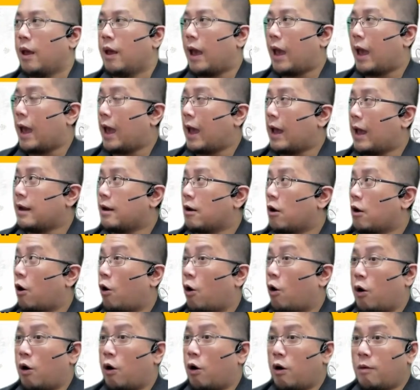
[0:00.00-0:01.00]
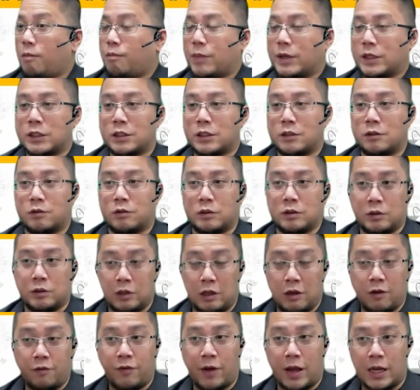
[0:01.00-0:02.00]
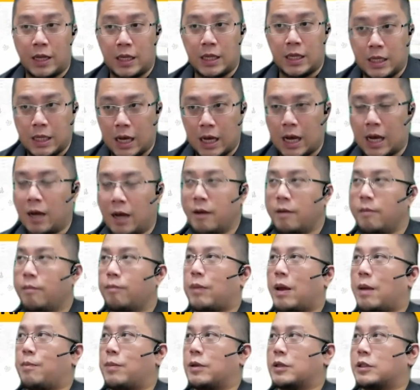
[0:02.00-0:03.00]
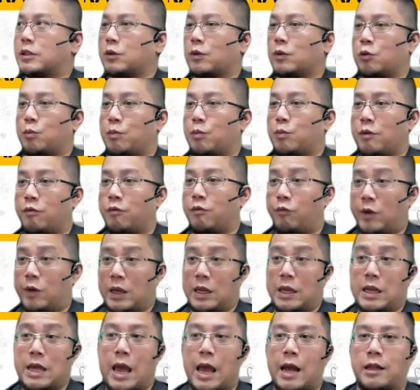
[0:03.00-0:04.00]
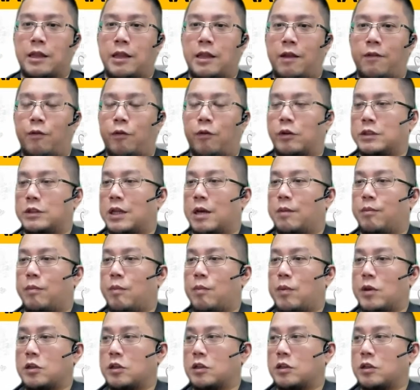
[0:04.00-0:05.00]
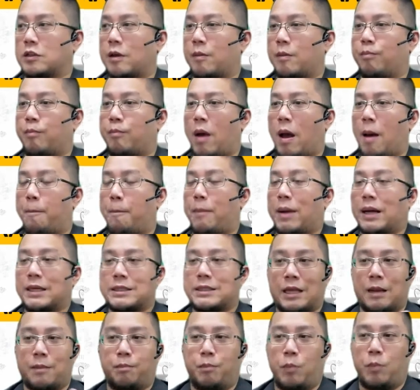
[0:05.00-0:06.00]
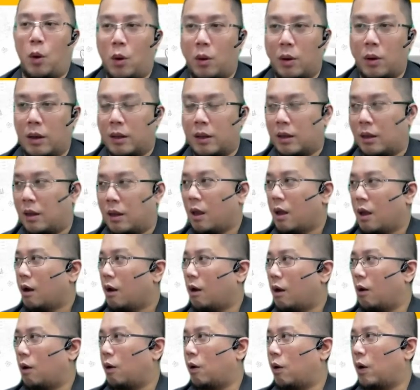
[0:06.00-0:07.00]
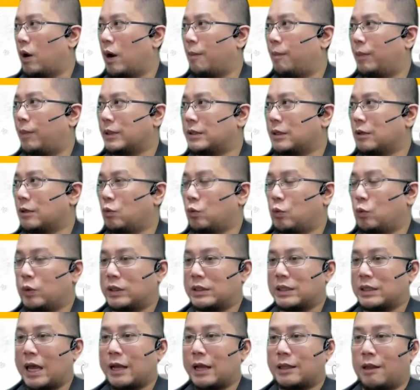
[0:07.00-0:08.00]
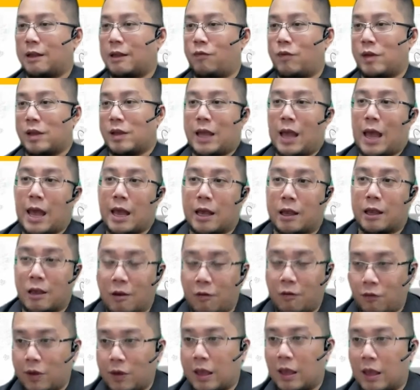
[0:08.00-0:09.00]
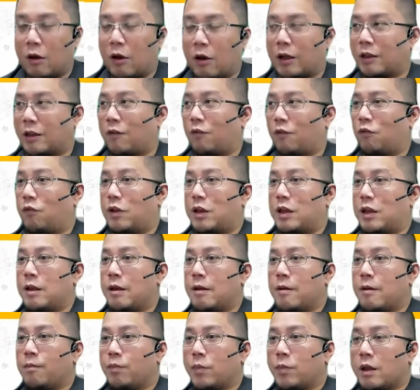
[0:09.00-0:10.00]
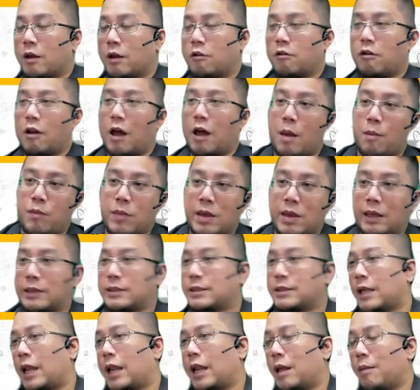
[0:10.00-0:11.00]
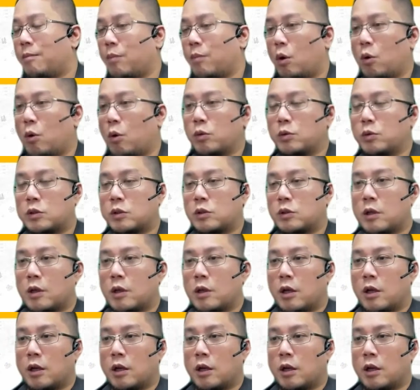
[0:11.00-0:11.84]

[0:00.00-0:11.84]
And or patients still fairly young and patient want to be really active. For example, patients are a basketballer or a person who is actively caregiving, actively climbing, sailing boats.